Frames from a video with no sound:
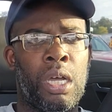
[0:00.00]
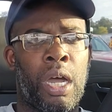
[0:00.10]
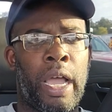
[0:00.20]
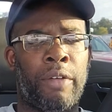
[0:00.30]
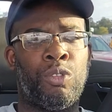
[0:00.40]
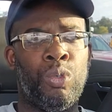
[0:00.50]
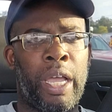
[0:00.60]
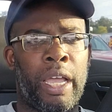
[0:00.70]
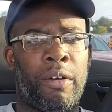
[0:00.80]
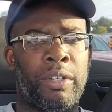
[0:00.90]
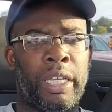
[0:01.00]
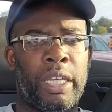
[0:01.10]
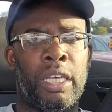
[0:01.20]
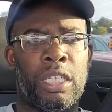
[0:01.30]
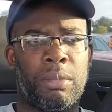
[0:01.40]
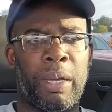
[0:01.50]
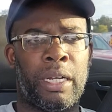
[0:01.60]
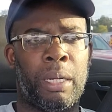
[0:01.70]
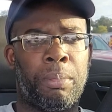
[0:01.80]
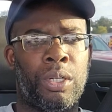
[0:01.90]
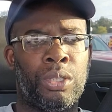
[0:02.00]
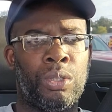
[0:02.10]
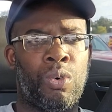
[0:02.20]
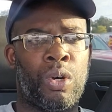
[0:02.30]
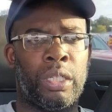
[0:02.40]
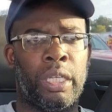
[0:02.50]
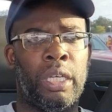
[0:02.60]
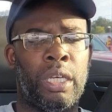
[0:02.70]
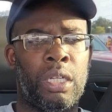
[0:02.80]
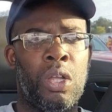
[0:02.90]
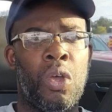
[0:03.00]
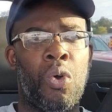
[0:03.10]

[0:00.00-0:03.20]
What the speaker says: after you have kids by that person or a kid,